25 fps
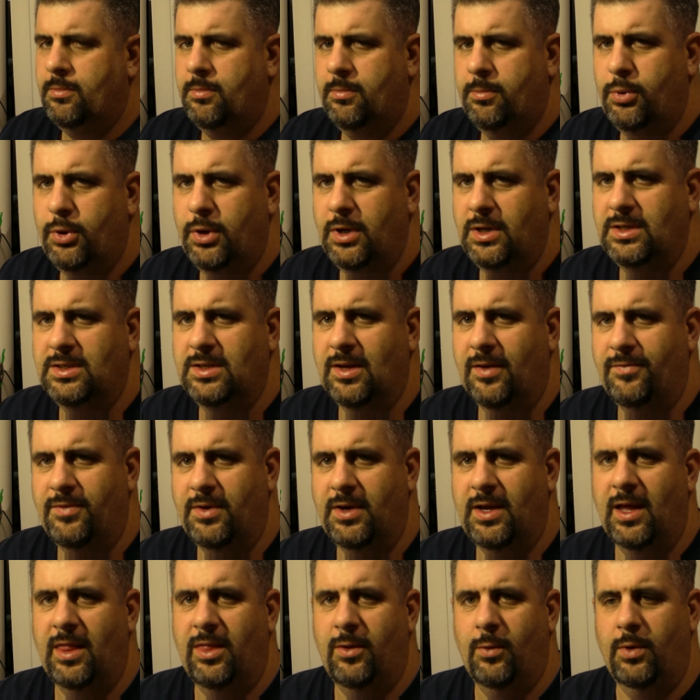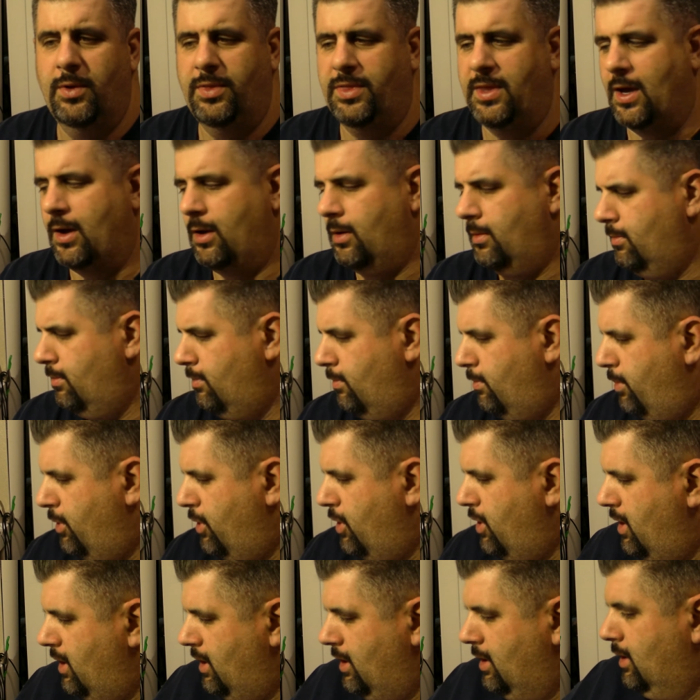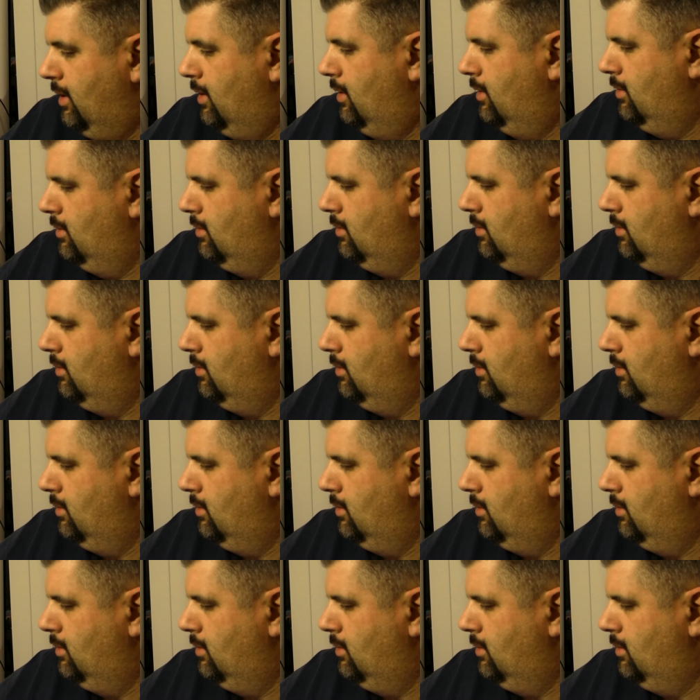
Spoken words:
putting stuff together without burning an